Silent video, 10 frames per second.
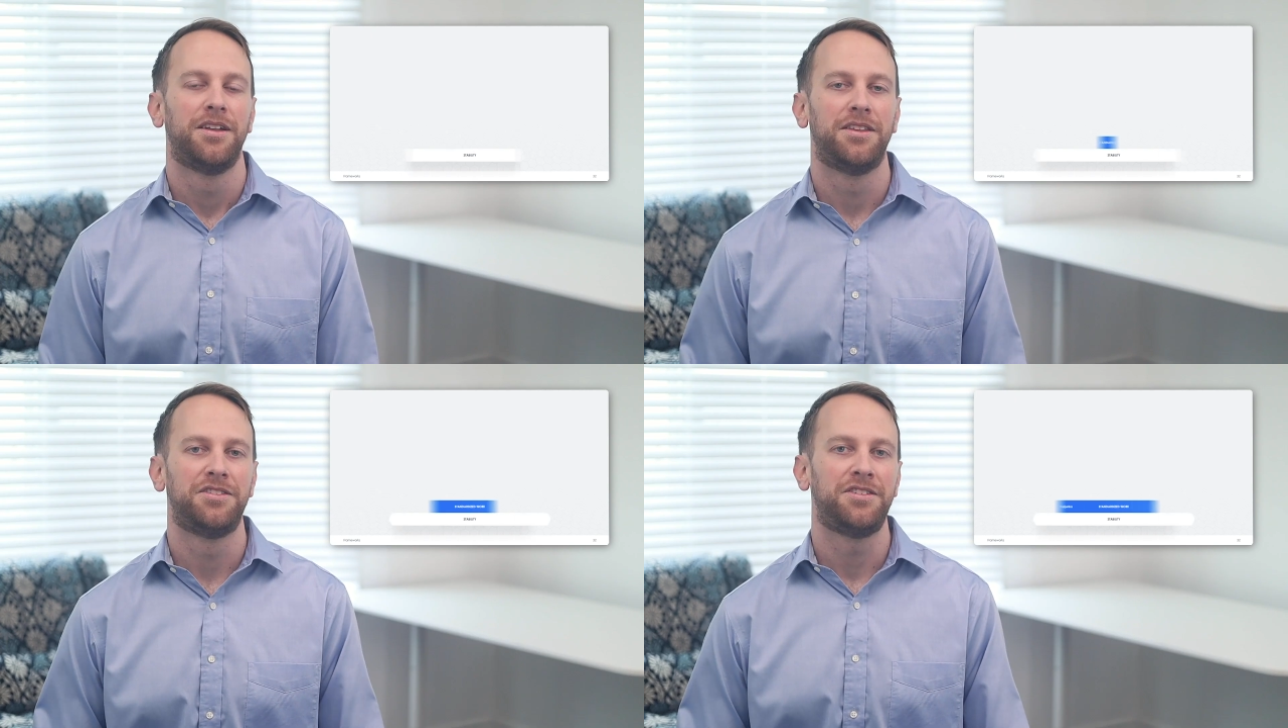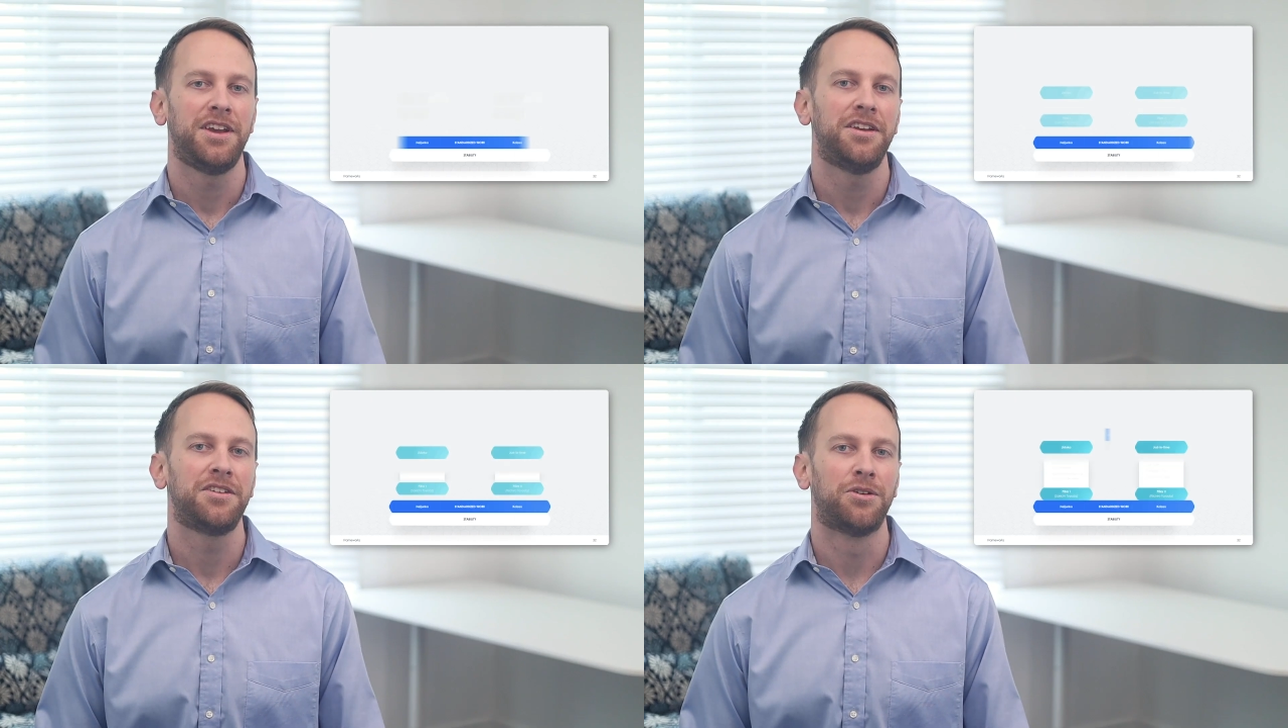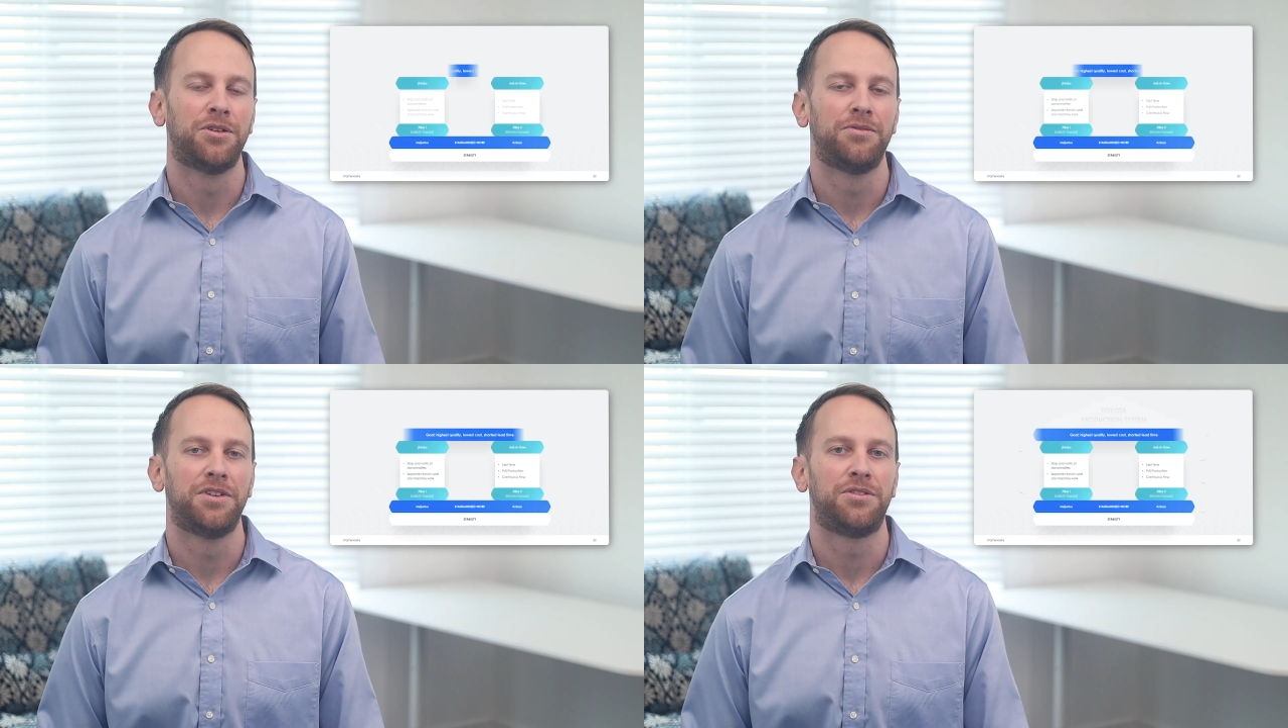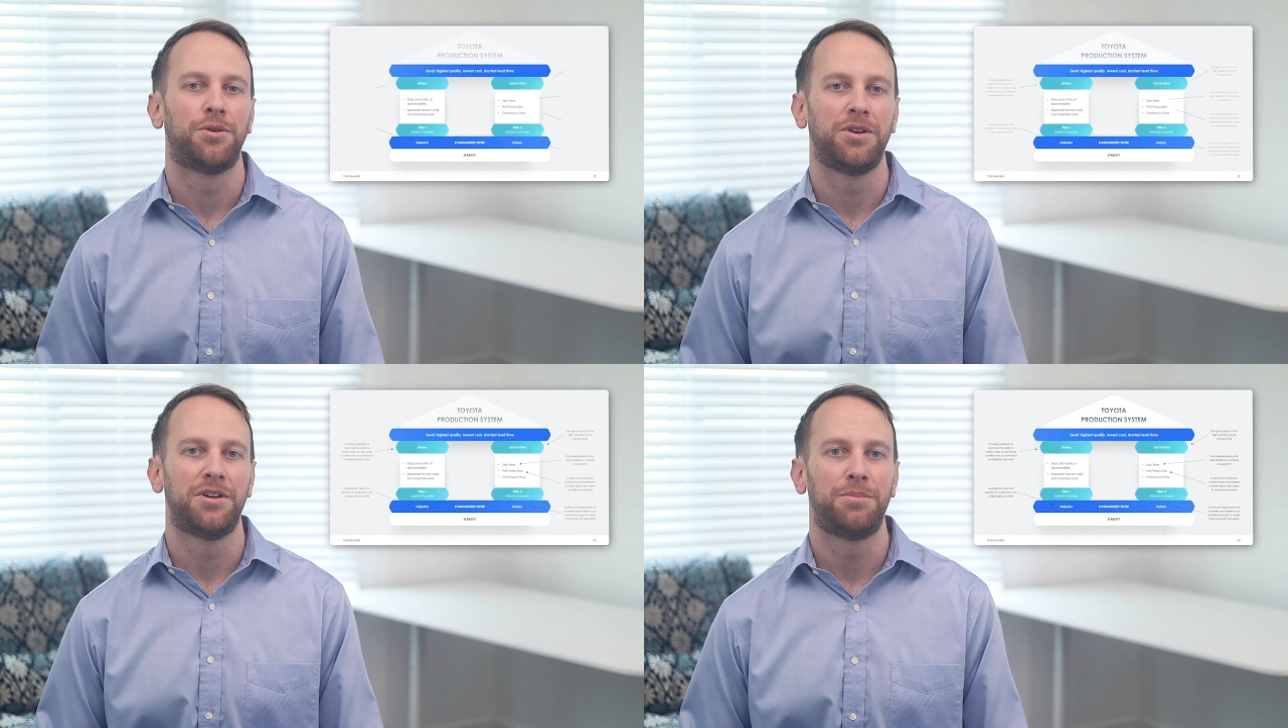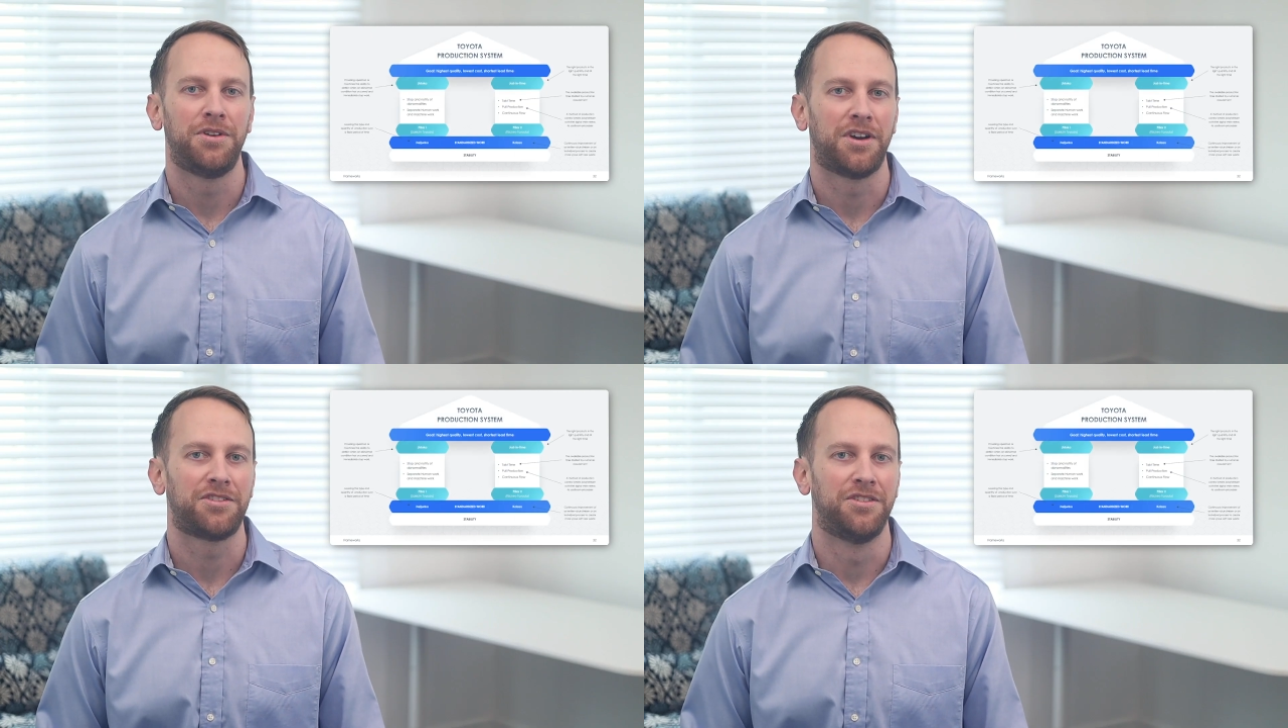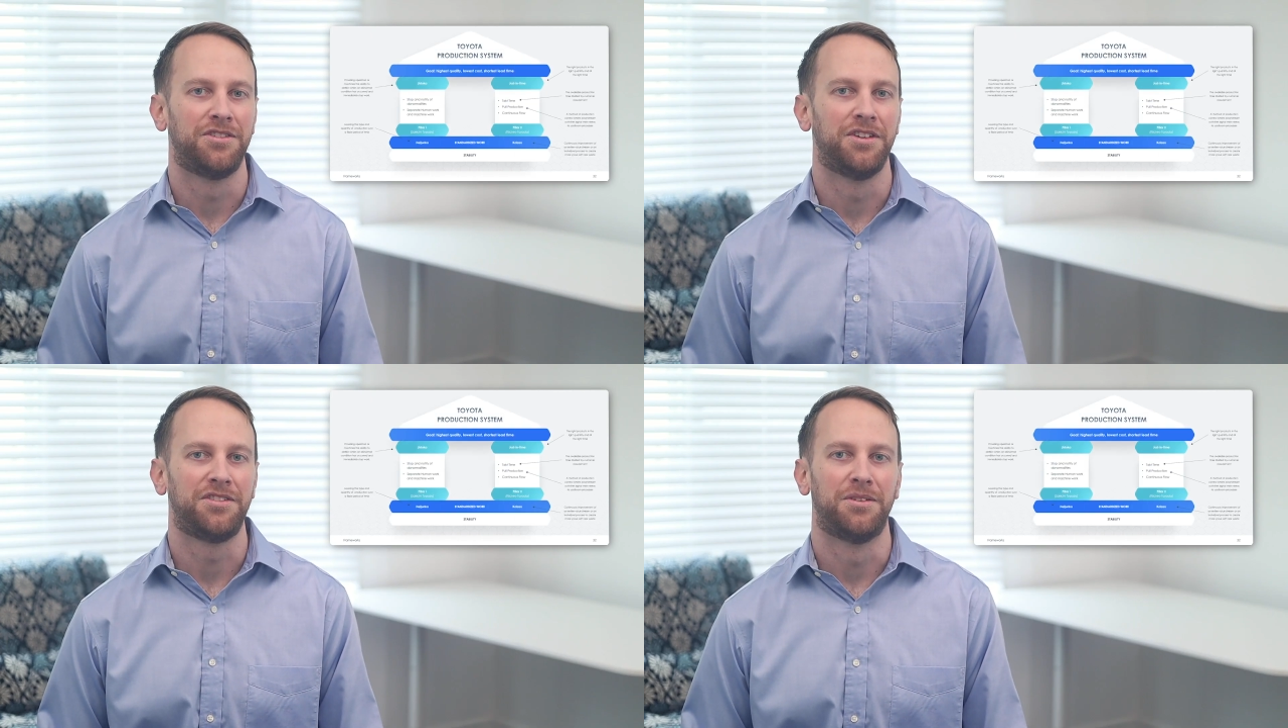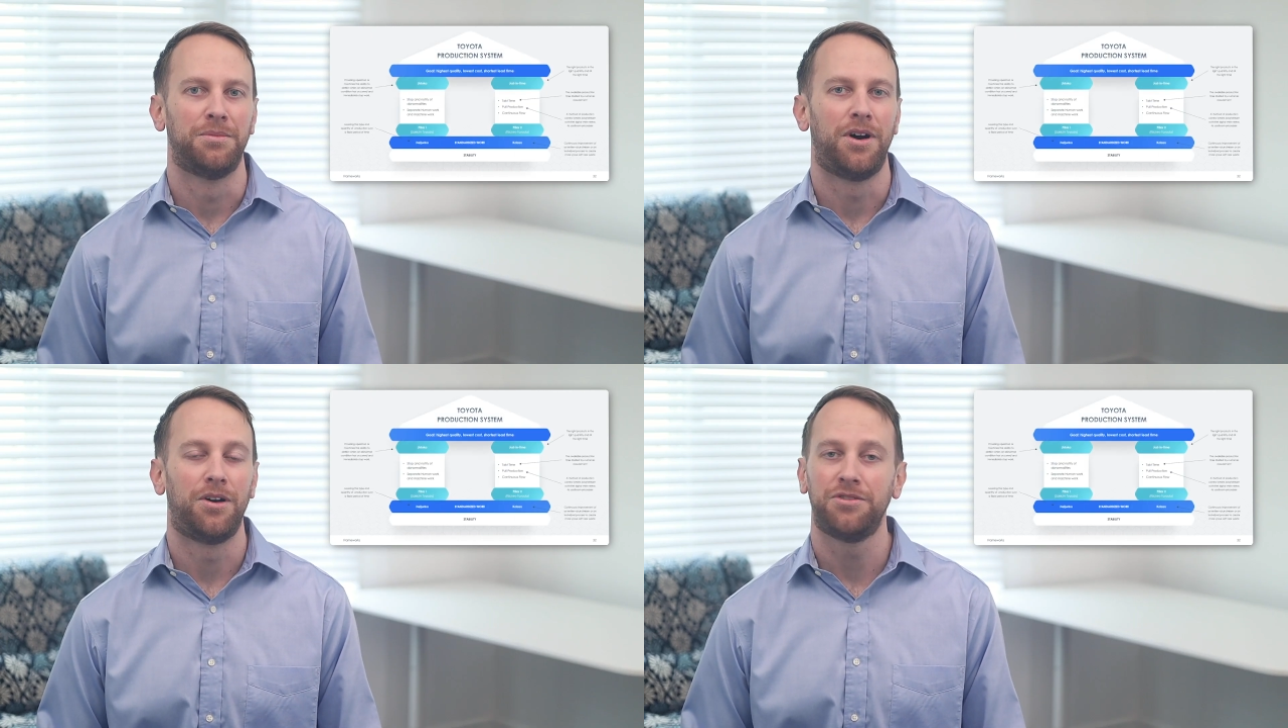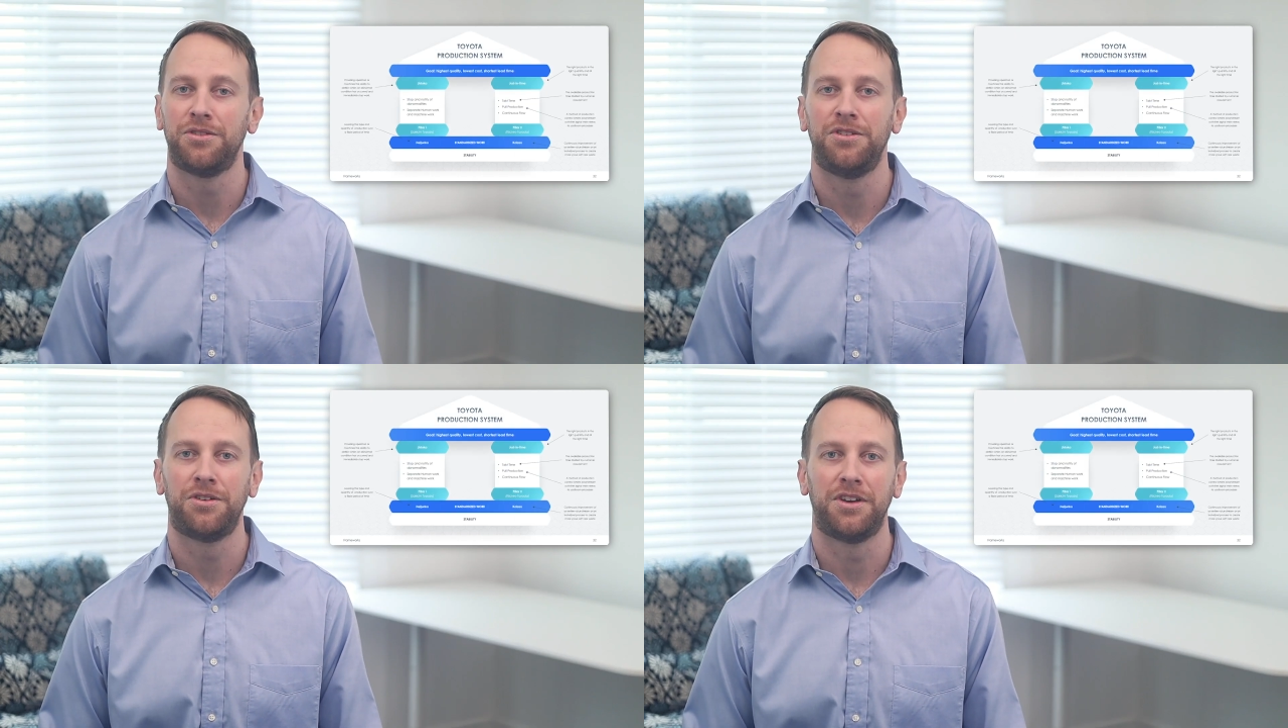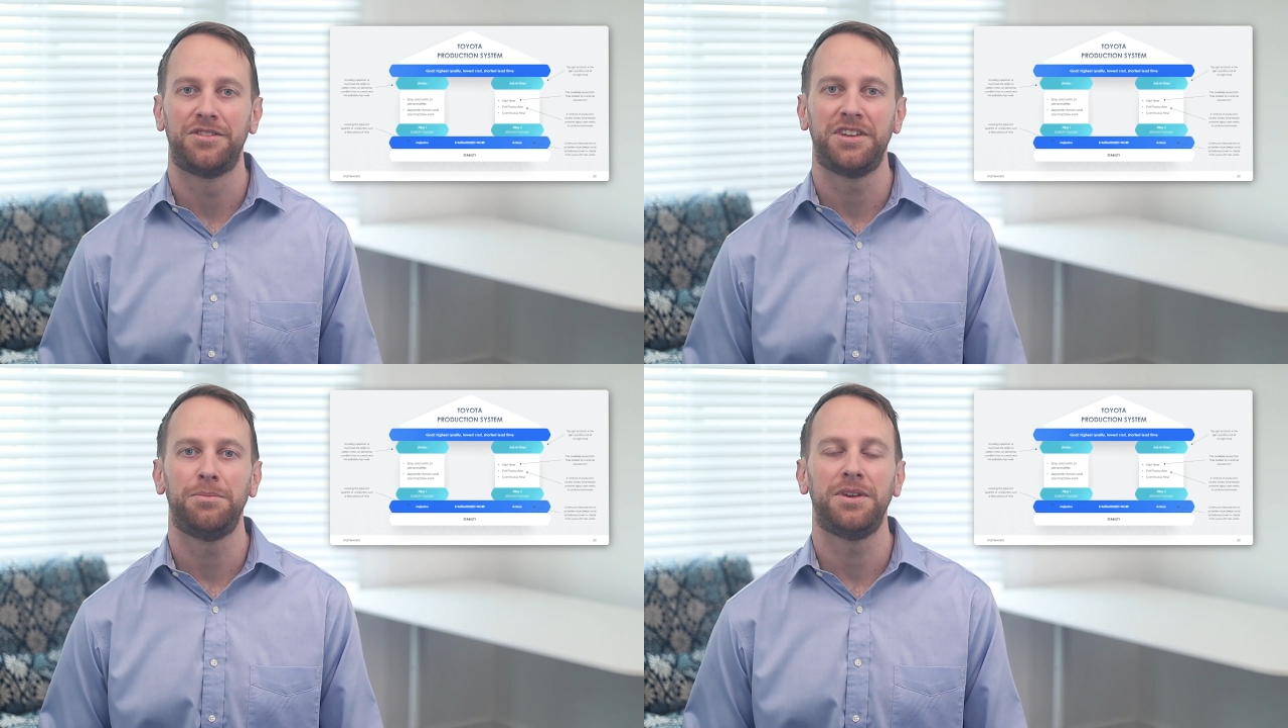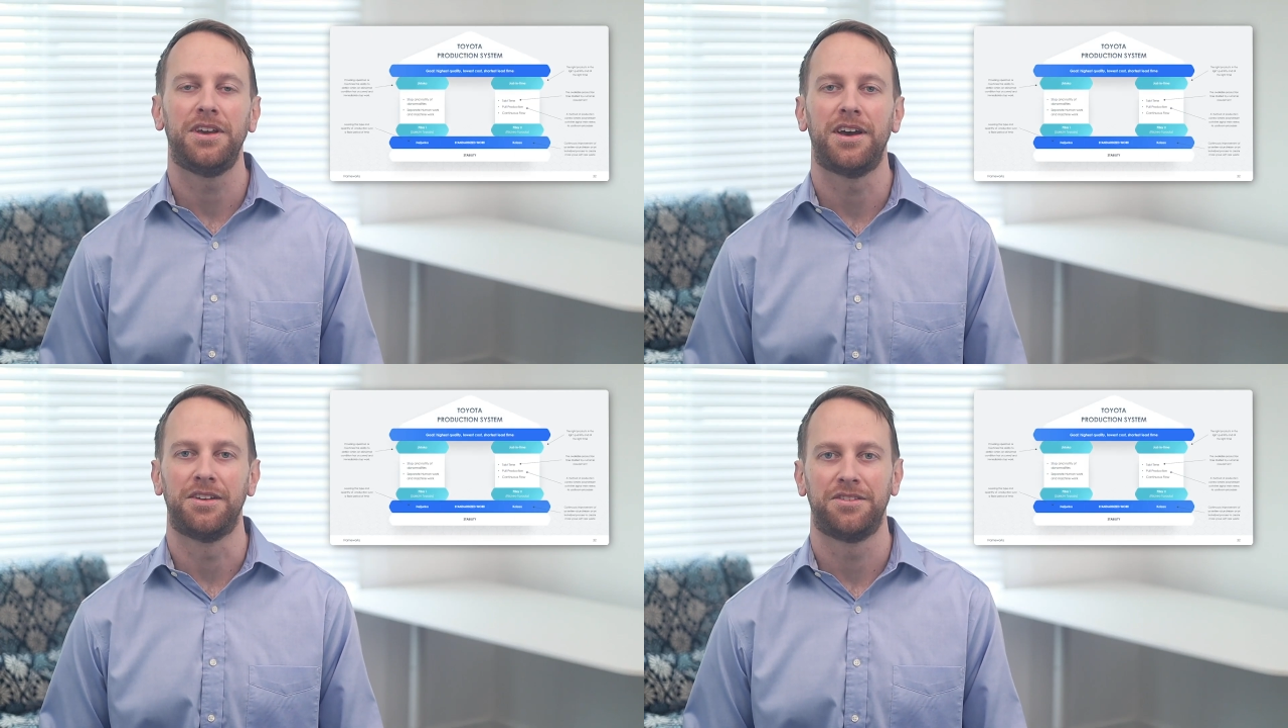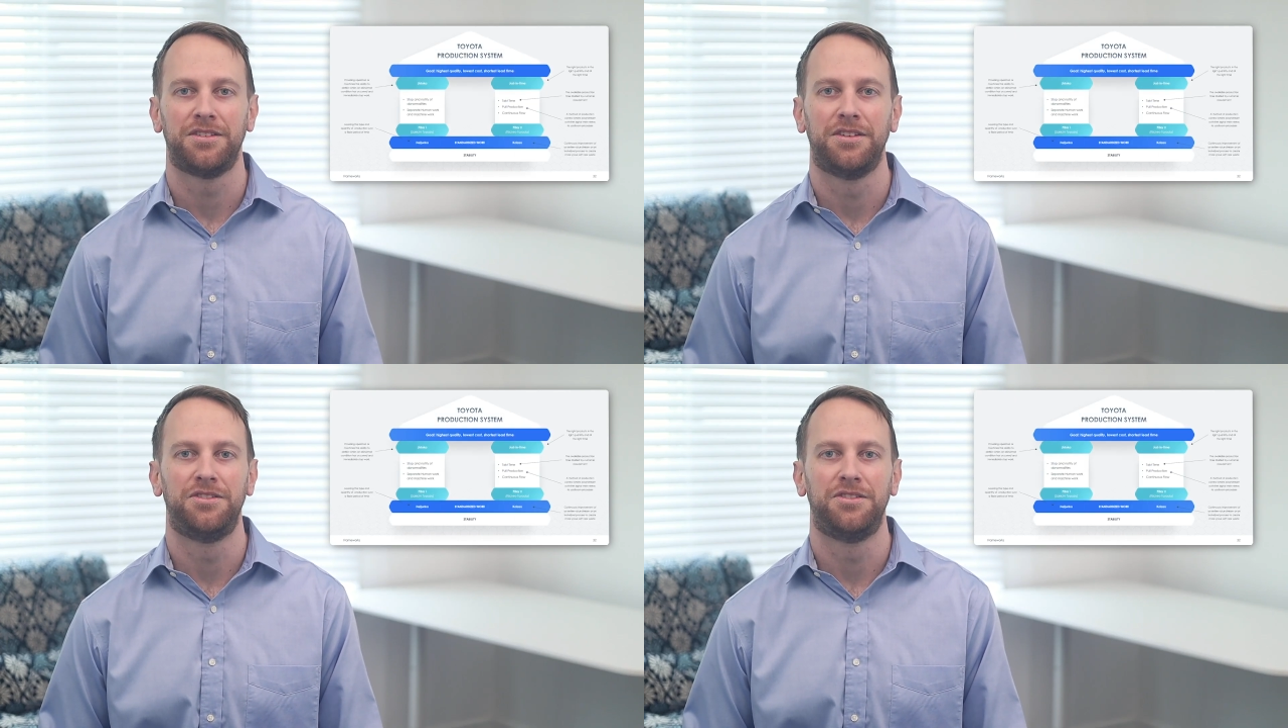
The stated goal of the Toyota production system, also known as TPS,